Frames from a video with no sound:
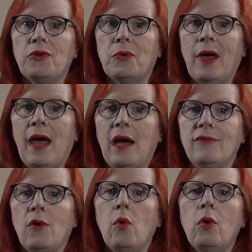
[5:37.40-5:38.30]
you
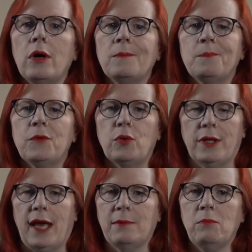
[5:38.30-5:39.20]
have, or you
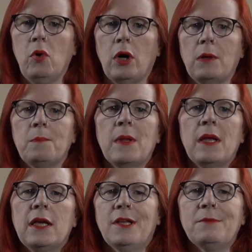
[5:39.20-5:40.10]
can add more.
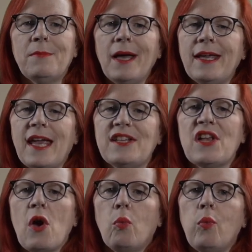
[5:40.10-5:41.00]
In my
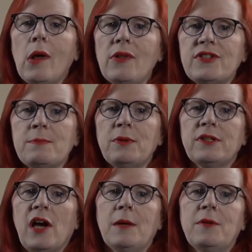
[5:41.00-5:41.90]
case, Wealthsimple
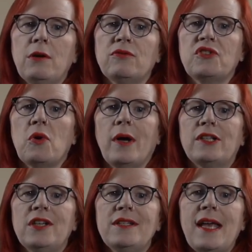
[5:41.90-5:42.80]
timed out, so I
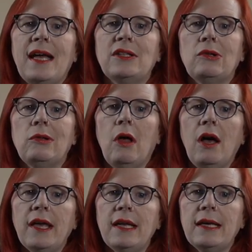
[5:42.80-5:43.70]
just had to
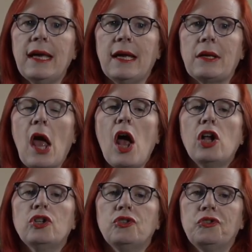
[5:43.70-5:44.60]
log in again.
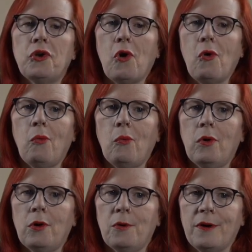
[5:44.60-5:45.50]
Don't
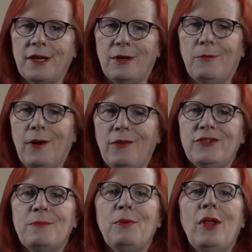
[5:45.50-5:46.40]
worry,
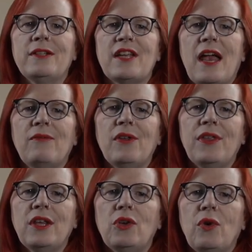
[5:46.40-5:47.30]
Wealthsimple has
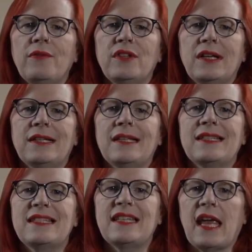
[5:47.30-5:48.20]
everything you have done
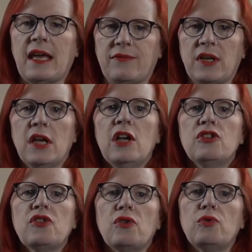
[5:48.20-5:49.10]
saved,
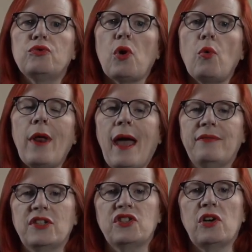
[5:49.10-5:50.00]
so you don't
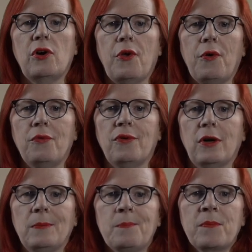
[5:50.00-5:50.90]
have to start over.